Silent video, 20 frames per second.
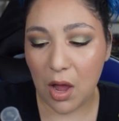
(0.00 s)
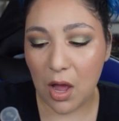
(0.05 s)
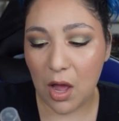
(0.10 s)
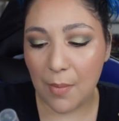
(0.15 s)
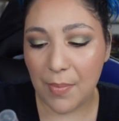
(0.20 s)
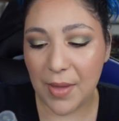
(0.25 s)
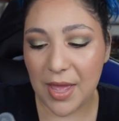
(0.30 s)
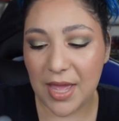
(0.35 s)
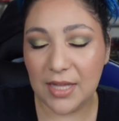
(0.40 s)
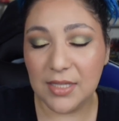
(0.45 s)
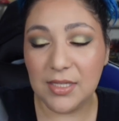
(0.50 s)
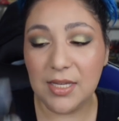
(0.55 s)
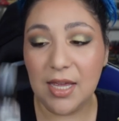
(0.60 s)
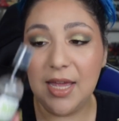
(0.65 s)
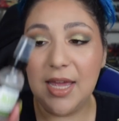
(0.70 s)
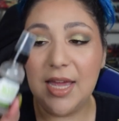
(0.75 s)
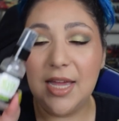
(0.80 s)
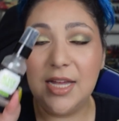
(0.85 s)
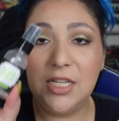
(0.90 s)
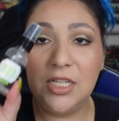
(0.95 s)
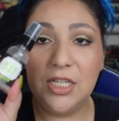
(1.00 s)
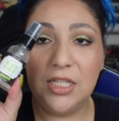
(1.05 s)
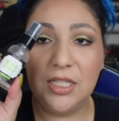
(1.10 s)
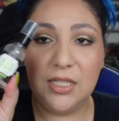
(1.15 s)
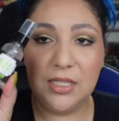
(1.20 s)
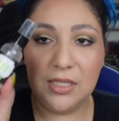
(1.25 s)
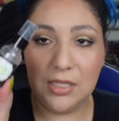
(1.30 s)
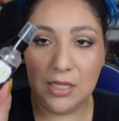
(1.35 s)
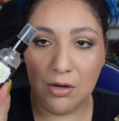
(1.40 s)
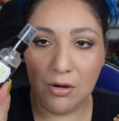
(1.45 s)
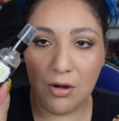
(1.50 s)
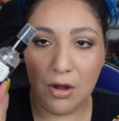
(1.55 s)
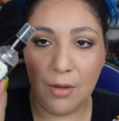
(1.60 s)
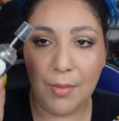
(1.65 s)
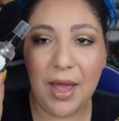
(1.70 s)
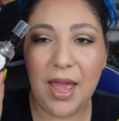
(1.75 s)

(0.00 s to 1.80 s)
Up Anti-Aging Serum.